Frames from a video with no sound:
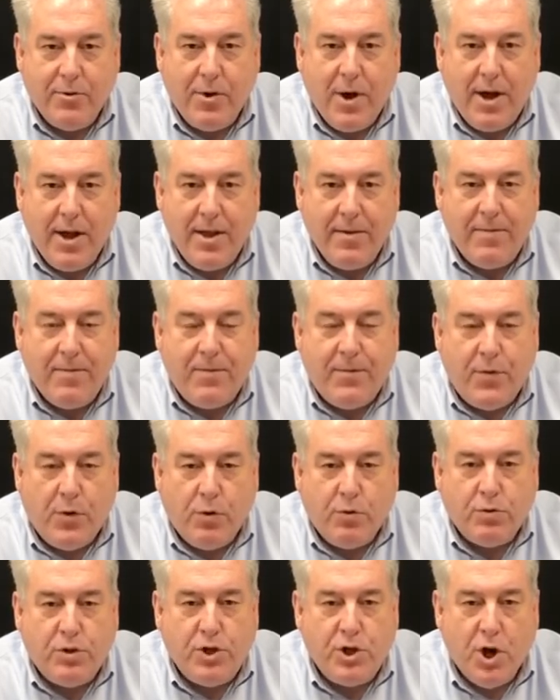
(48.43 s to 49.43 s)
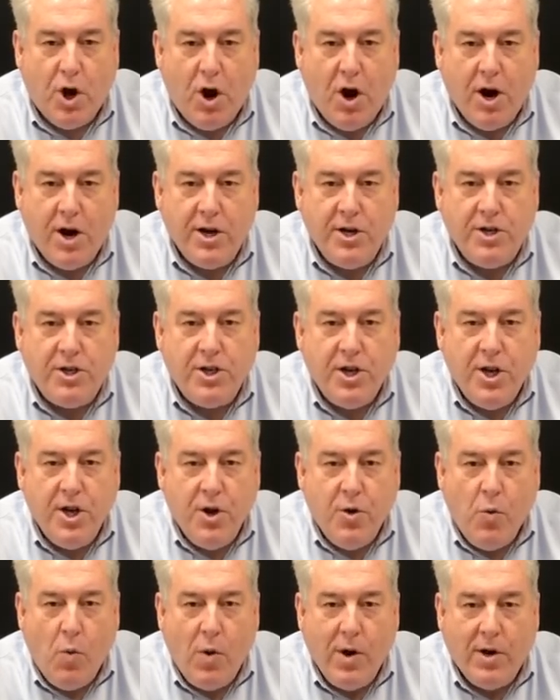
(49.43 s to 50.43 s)
A full charge
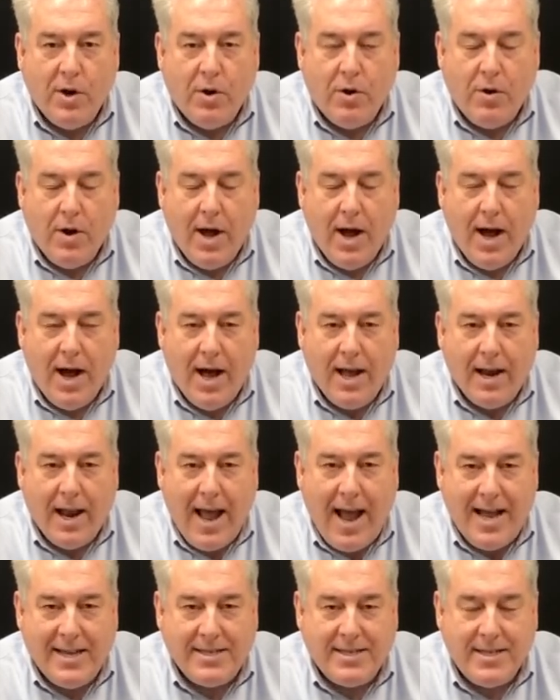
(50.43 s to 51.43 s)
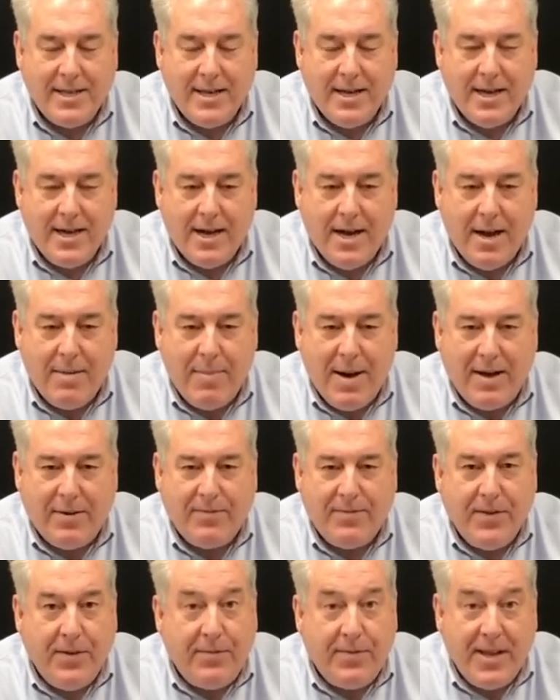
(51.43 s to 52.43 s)
will last
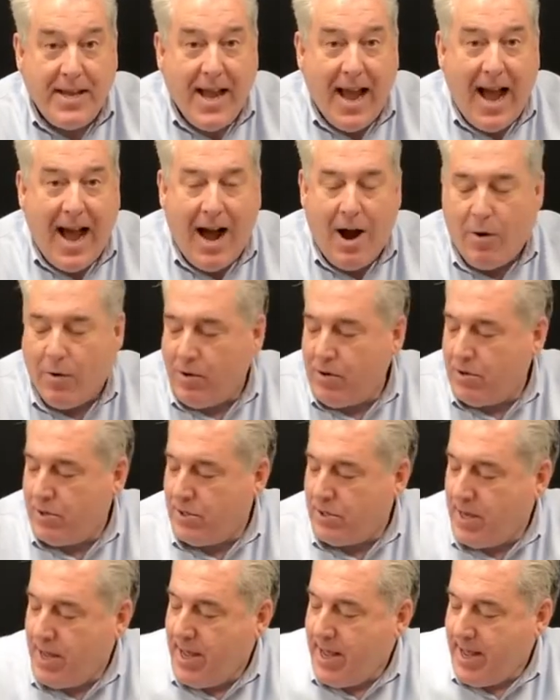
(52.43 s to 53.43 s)
about 50 hours.